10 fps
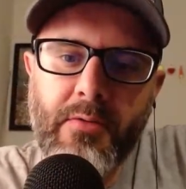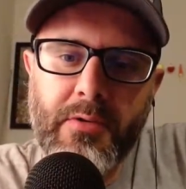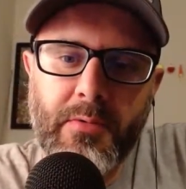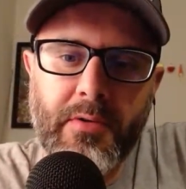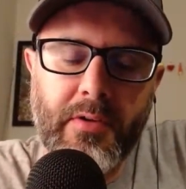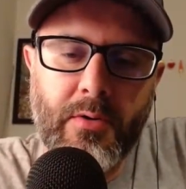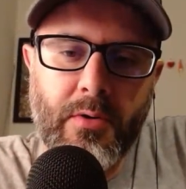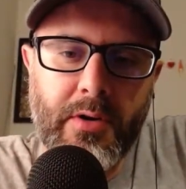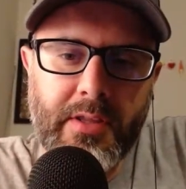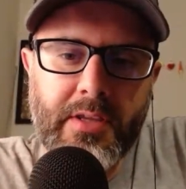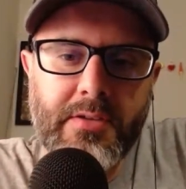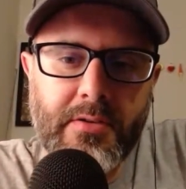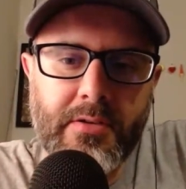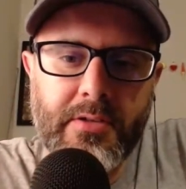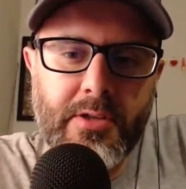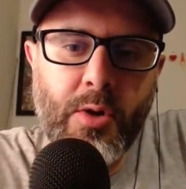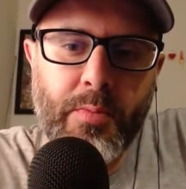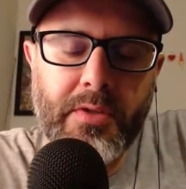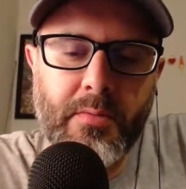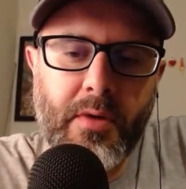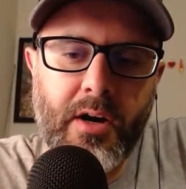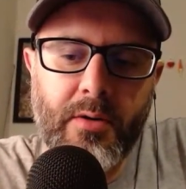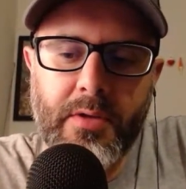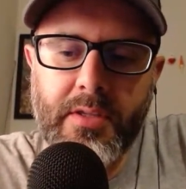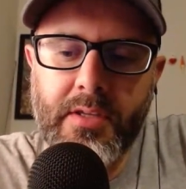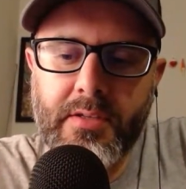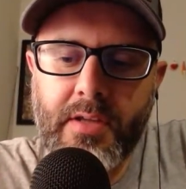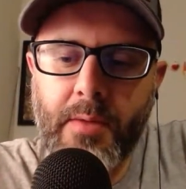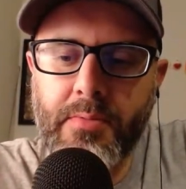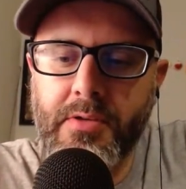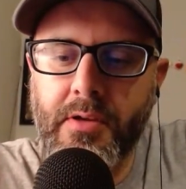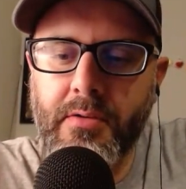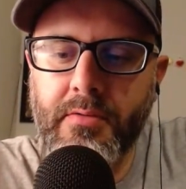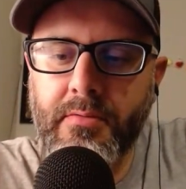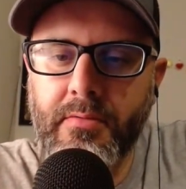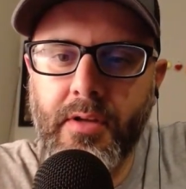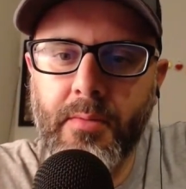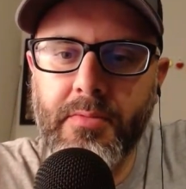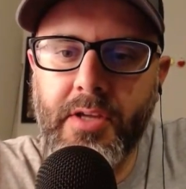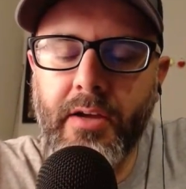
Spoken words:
when we're recording this, or is it open tomorrow when this episode comes out?